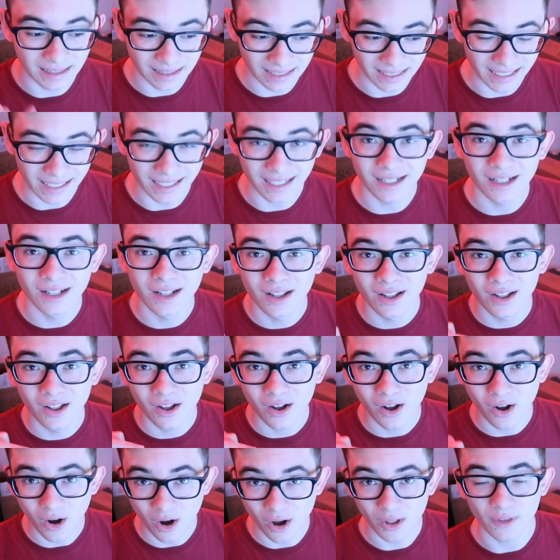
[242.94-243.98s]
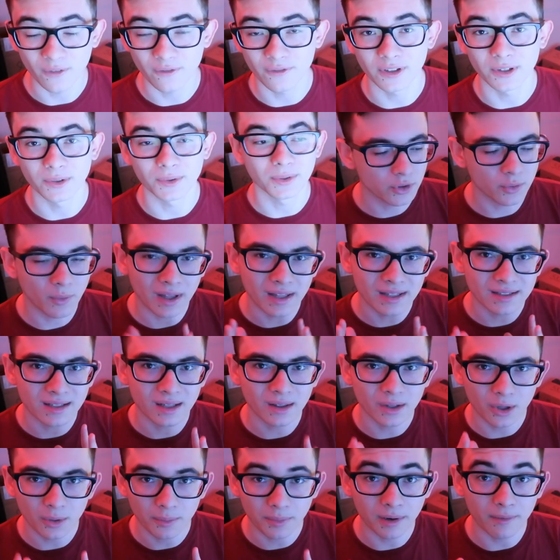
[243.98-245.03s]
and link on the field. So while it's
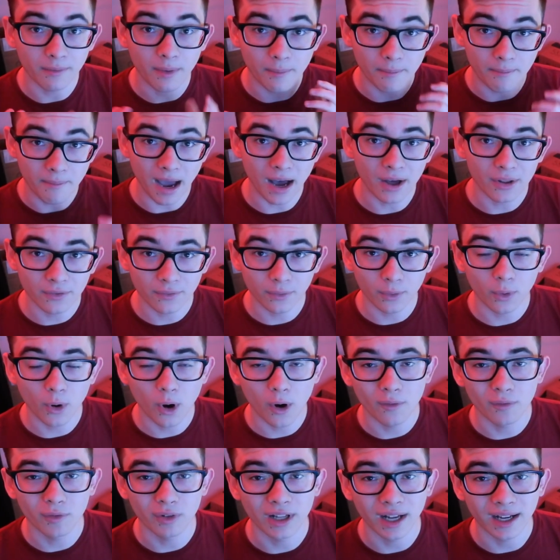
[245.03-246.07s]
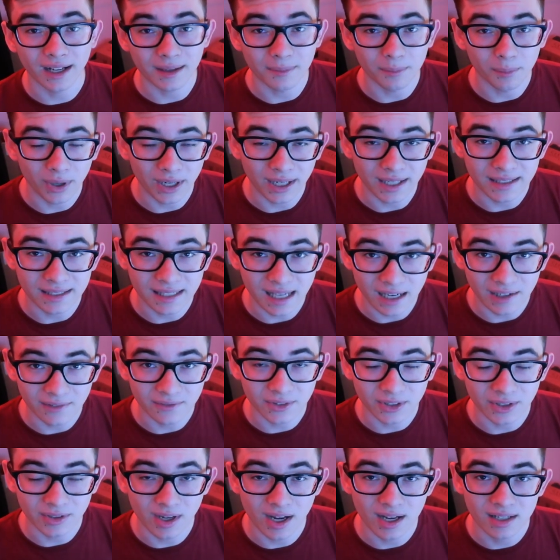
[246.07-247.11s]
a little bit of a mouthful, hopefully I can break it down
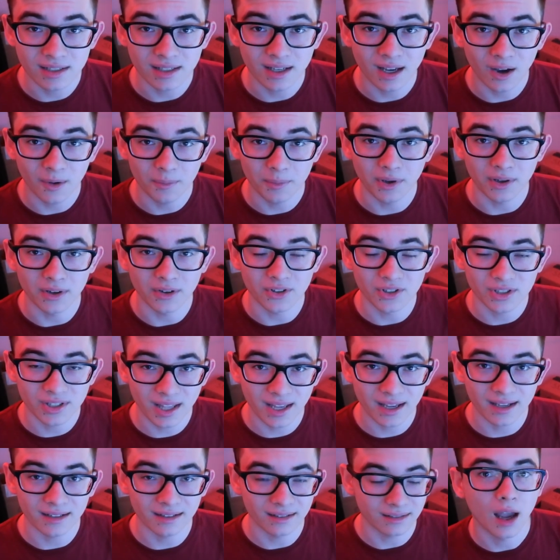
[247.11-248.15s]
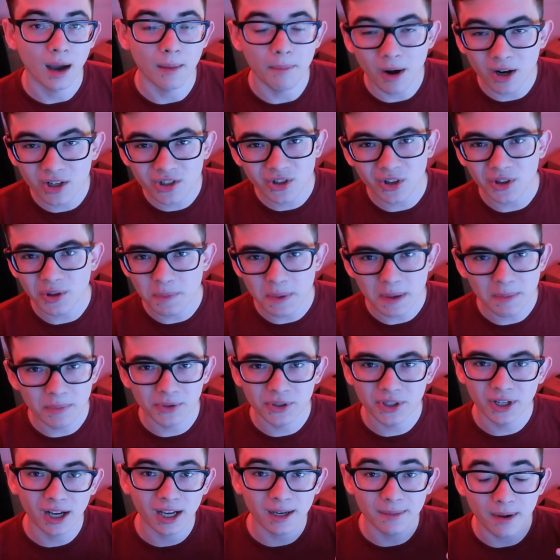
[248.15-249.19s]
for you guys to help you understand it. Amongst all the
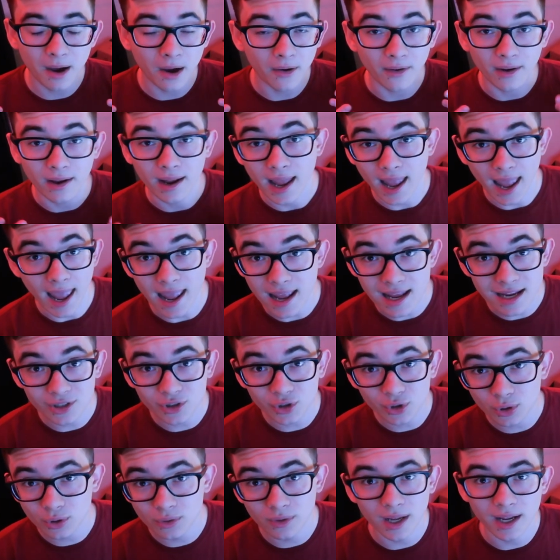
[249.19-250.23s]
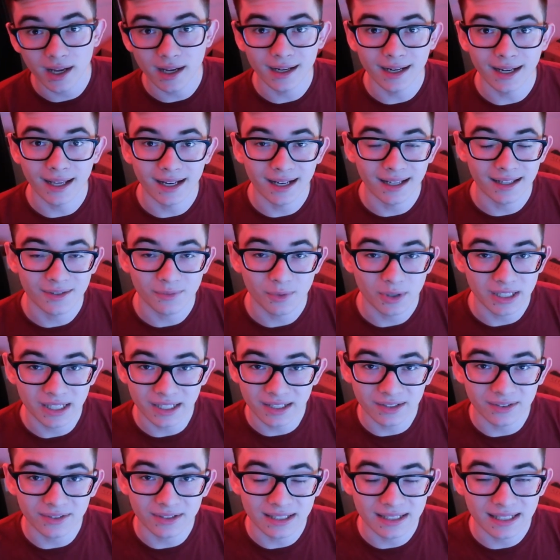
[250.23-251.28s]
people talking about Hey Trunade and its
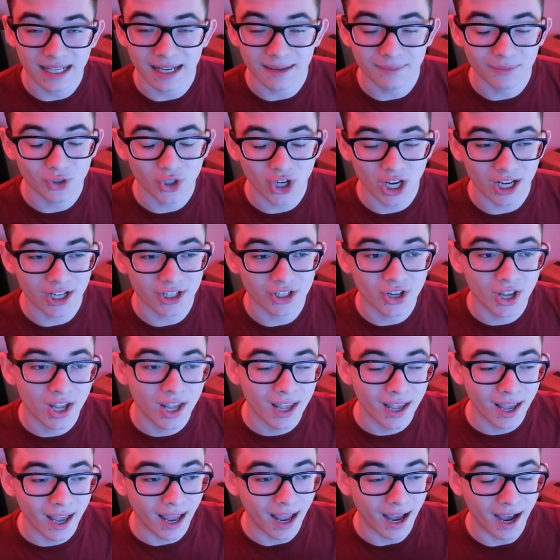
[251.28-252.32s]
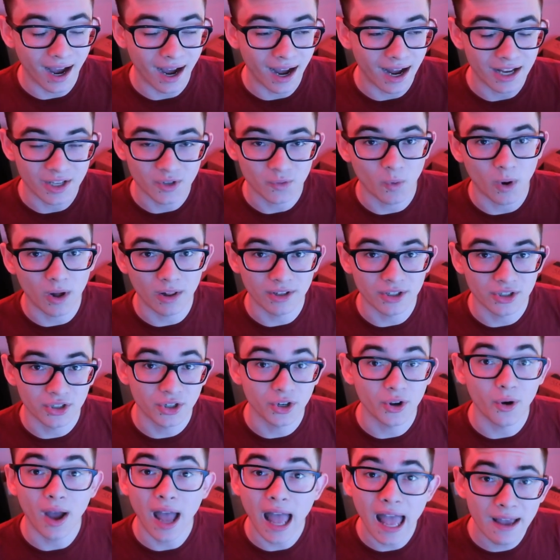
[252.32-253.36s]
ridiculous name change, uh, as well as,
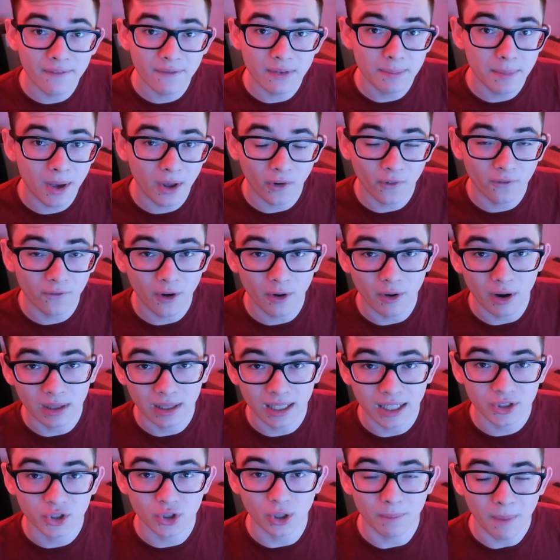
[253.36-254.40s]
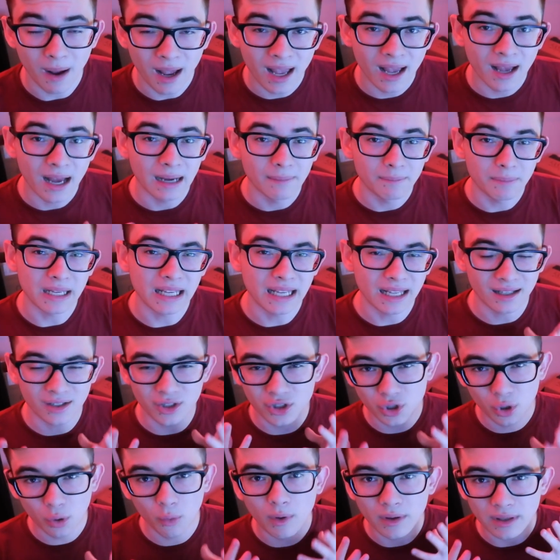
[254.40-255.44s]
you know, Heavy Metal Felt Electrum being
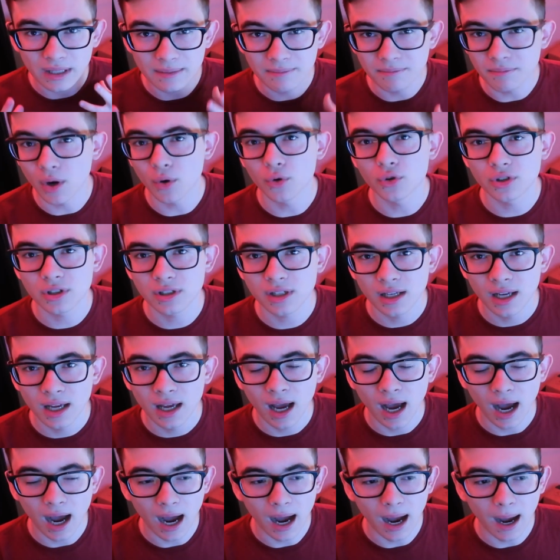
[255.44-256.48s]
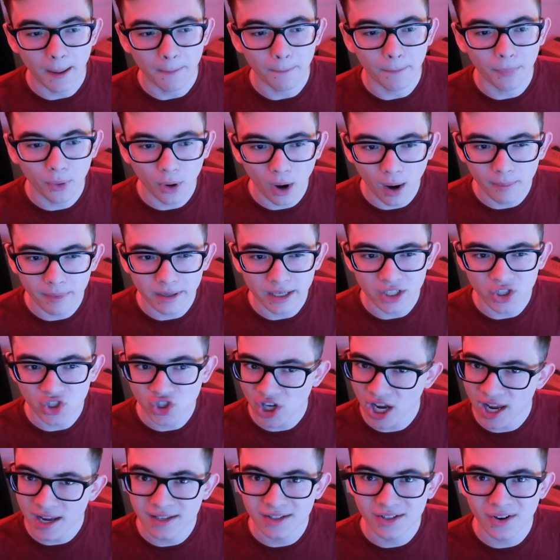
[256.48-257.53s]
two of the most uh, prominent
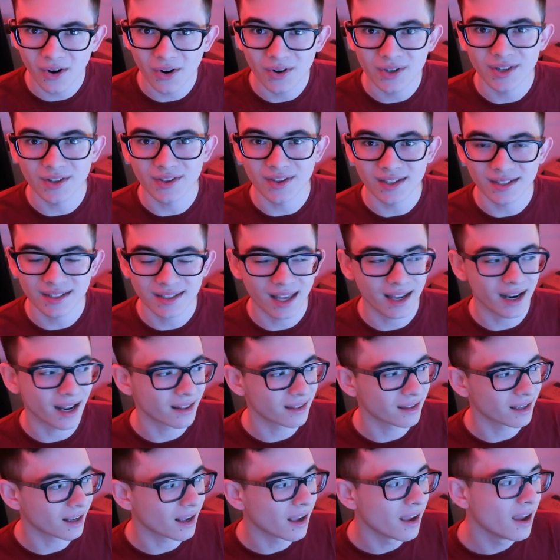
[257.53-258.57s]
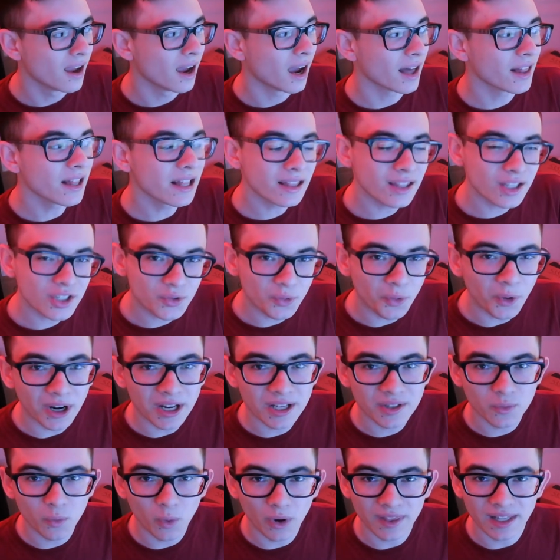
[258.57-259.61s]
chase cards of the set, I think. I think this one
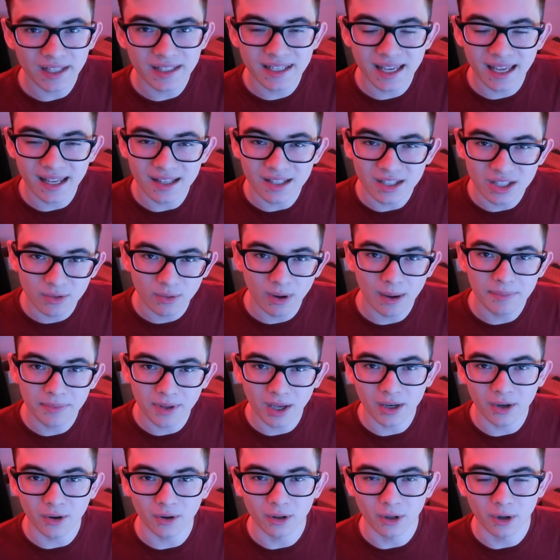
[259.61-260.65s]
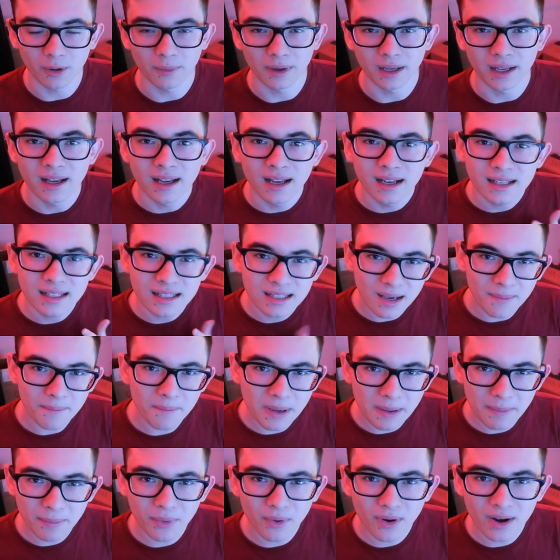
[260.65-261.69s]
is one that's getting swept under a little bit. Some
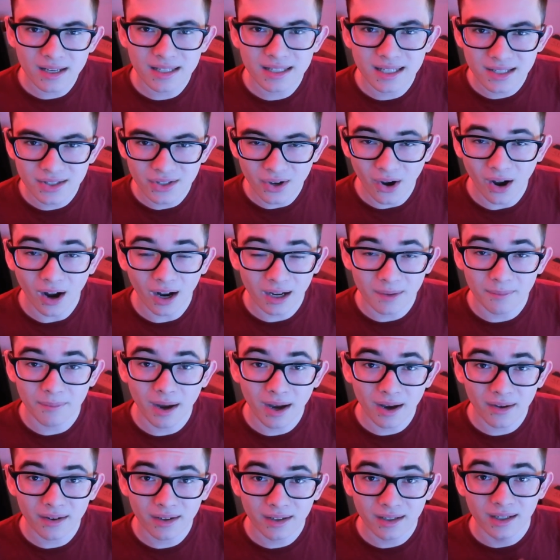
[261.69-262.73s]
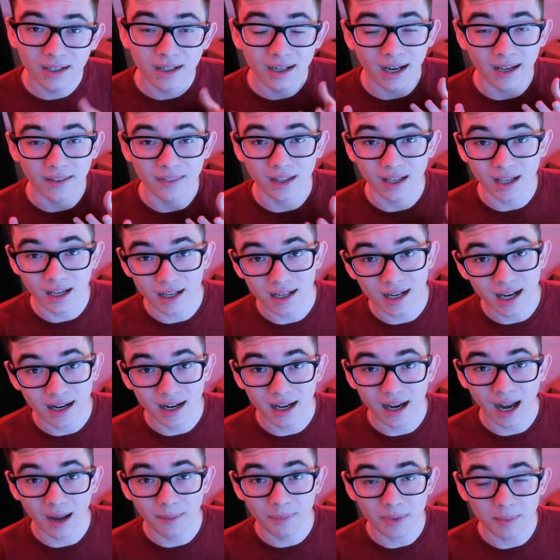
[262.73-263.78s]
people I see talk about it and they get
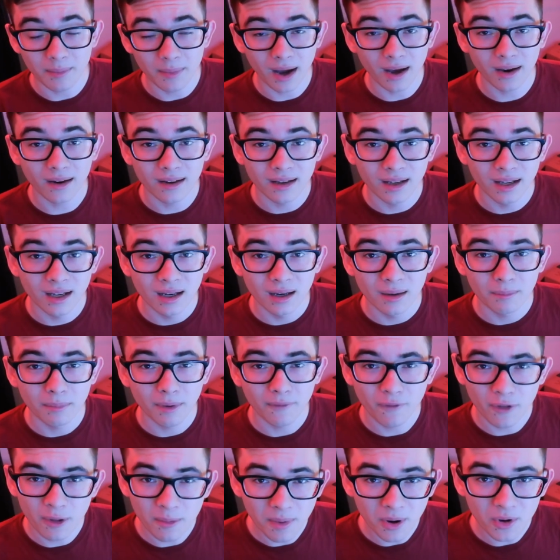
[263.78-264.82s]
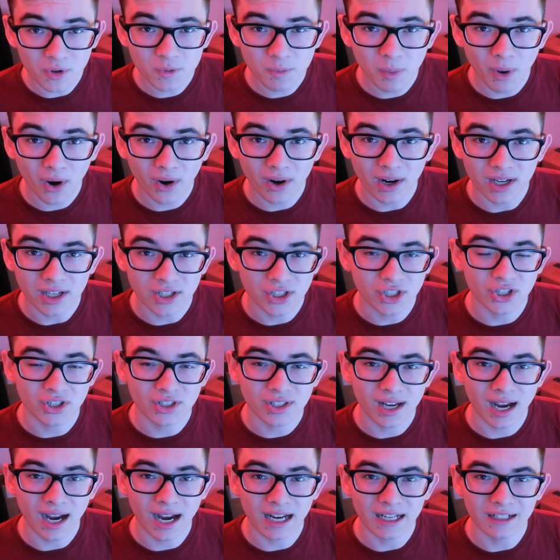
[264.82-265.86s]
kind of hyped about it, but for the most part, it's
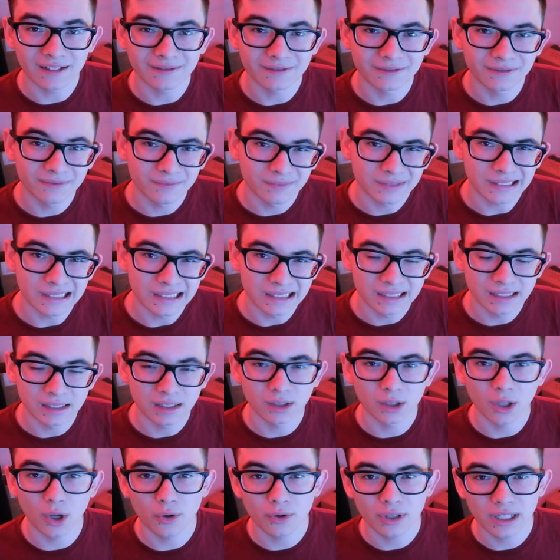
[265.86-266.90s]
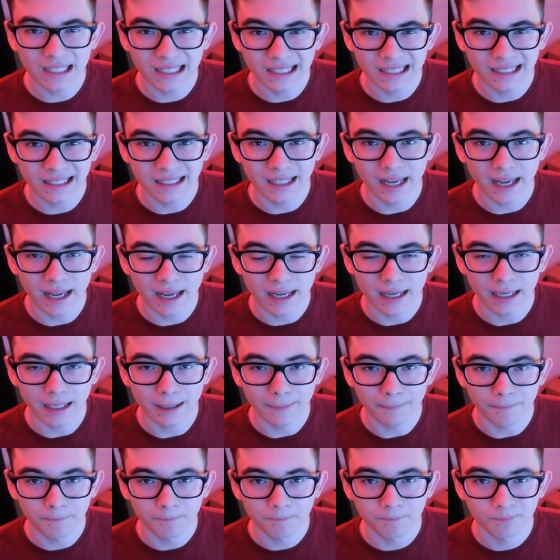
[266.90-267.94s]
just kind of low key
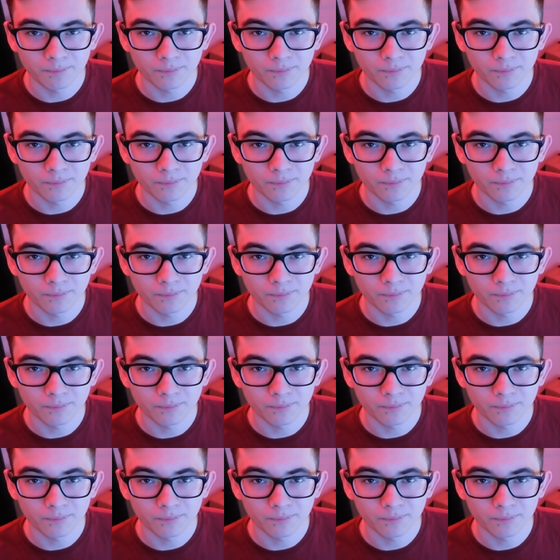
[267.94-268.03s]
a